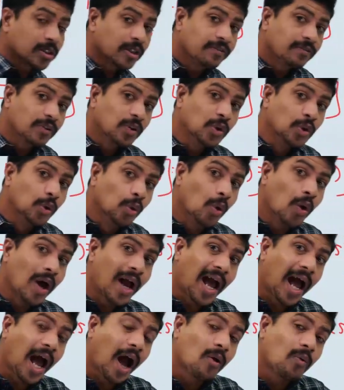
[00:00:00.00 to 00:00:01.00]
if you
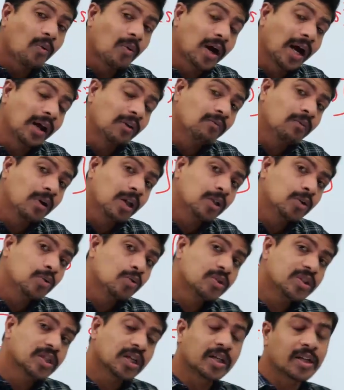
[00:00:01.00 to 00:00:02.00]
have
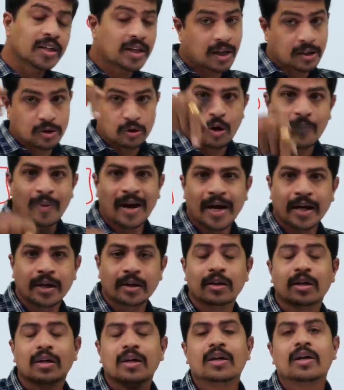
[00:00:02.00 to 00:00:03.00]
convolution in S
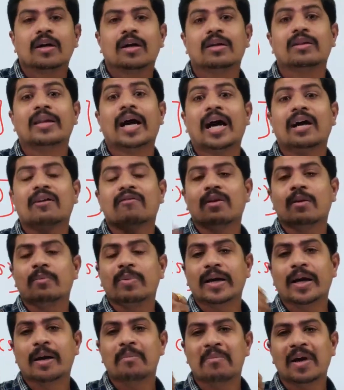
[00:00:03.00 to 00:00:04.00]
domain, that will
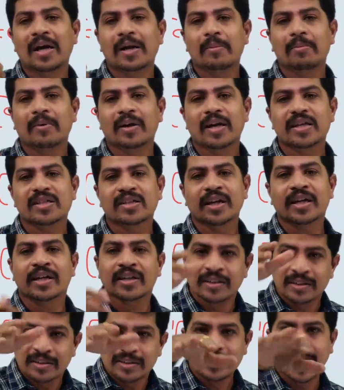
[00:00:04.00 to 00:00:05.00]
become multiplication
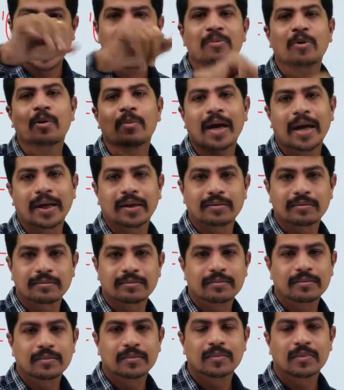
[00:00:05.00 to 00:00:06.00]
in time domain.
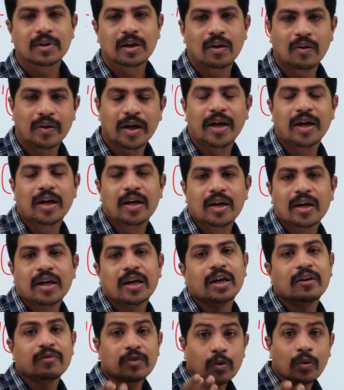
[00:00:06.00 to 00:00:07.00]
Okay,
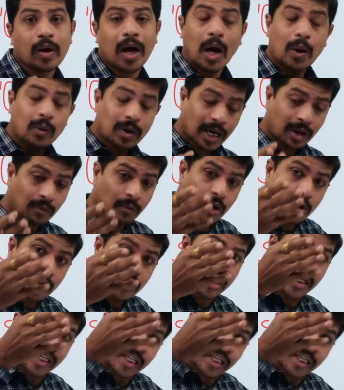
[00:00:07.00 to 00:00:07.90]
if you have convolution